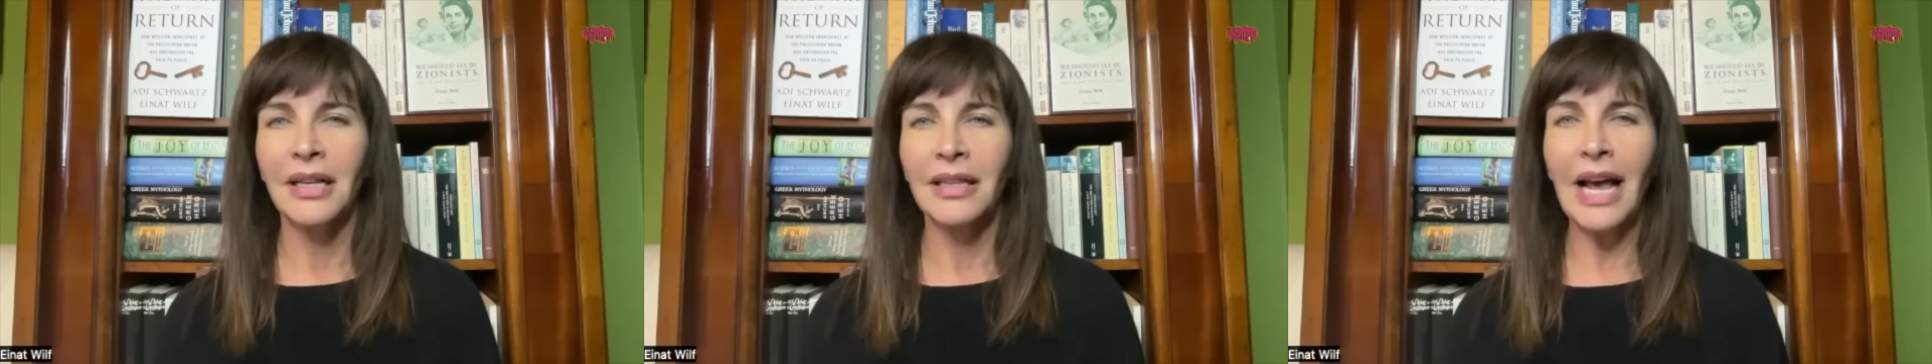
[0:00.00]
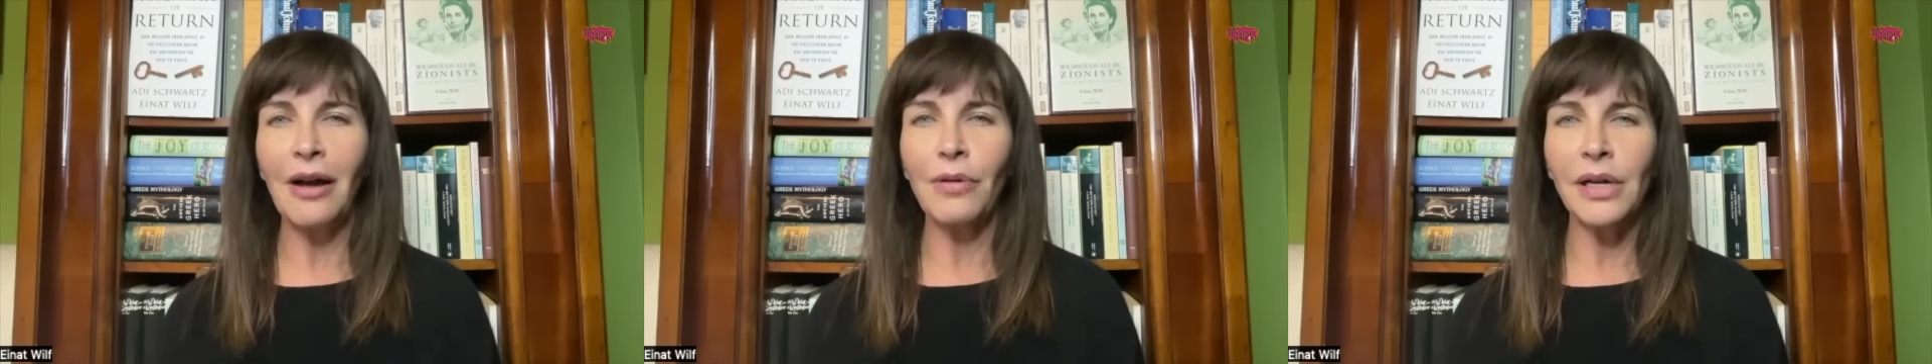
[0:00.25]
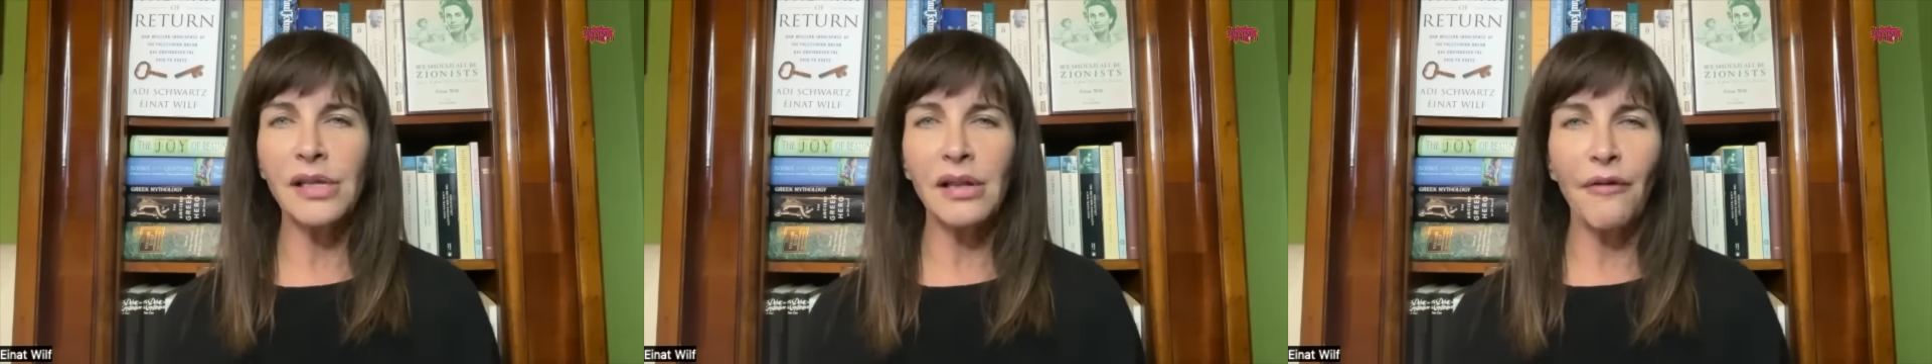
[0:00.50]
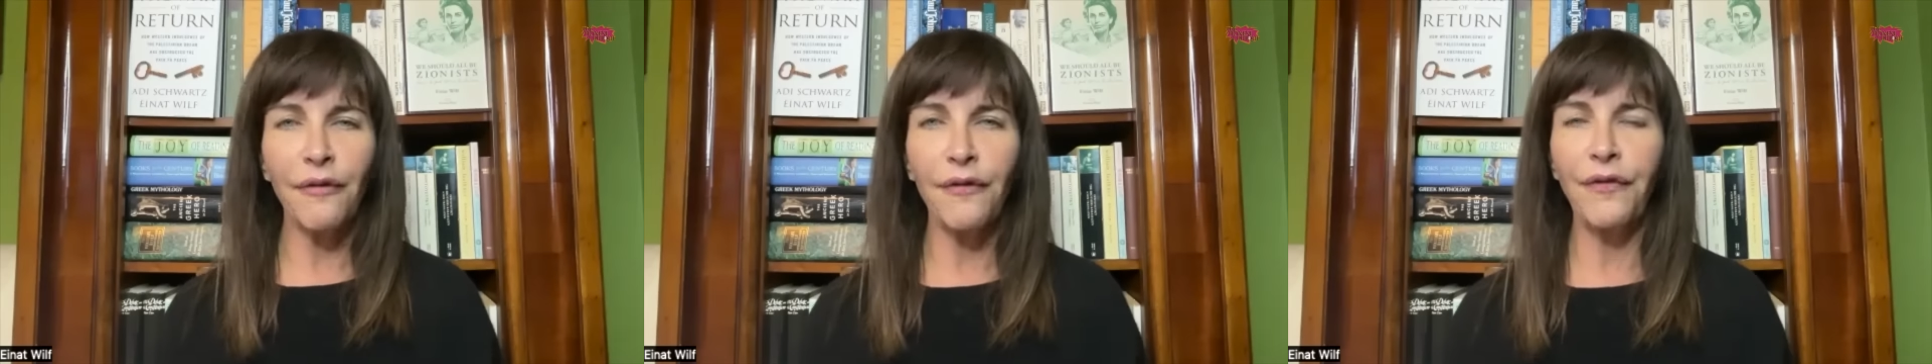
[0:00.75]
That was
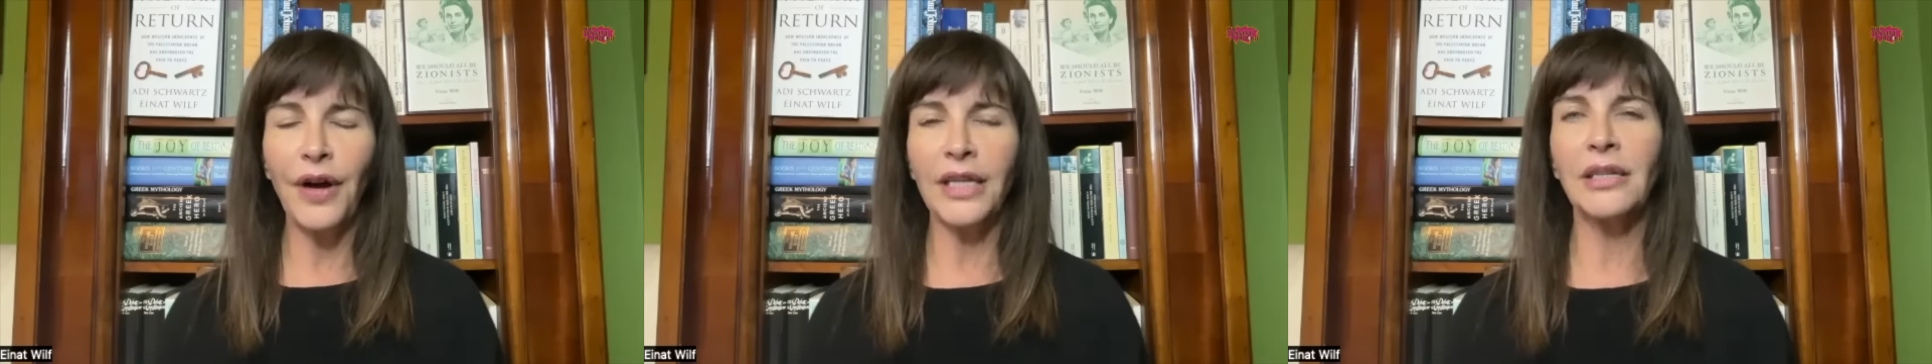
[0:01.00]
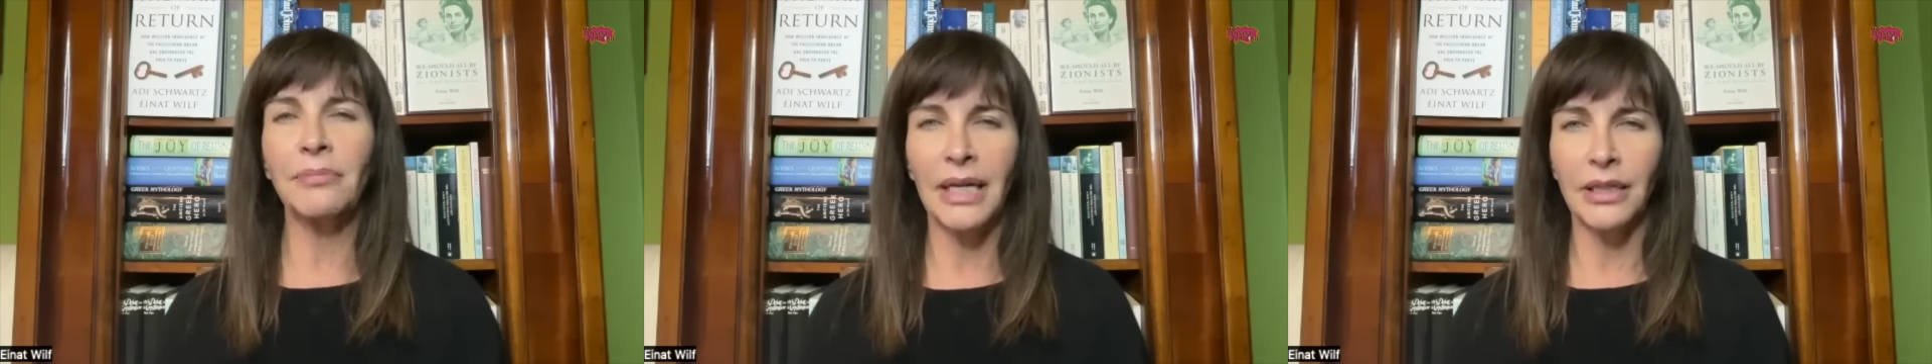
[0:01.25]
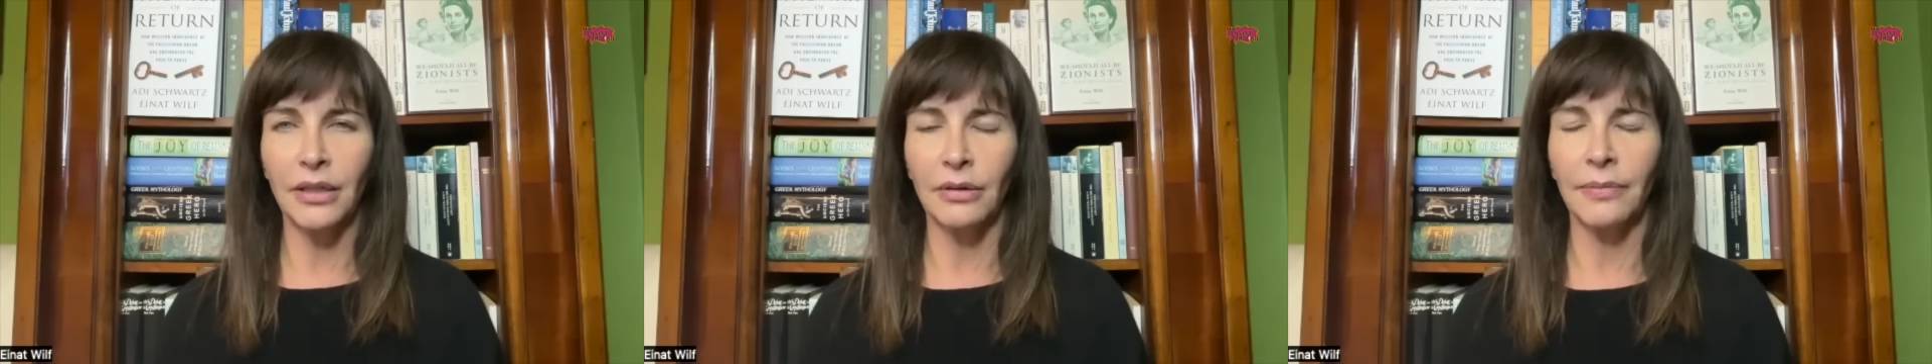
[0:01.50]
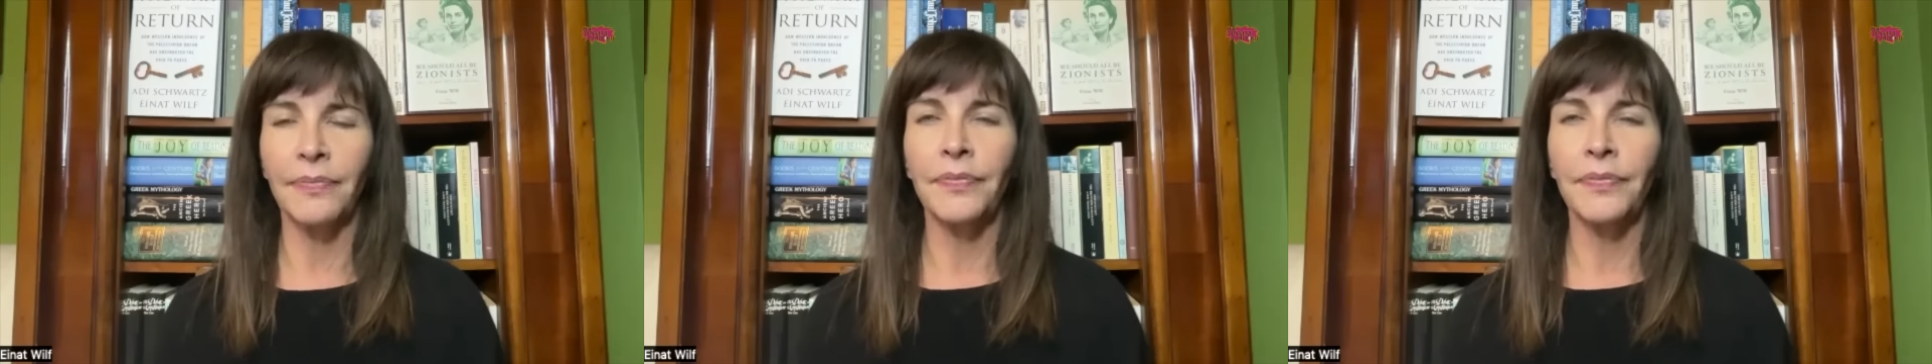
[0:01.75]
fundamental.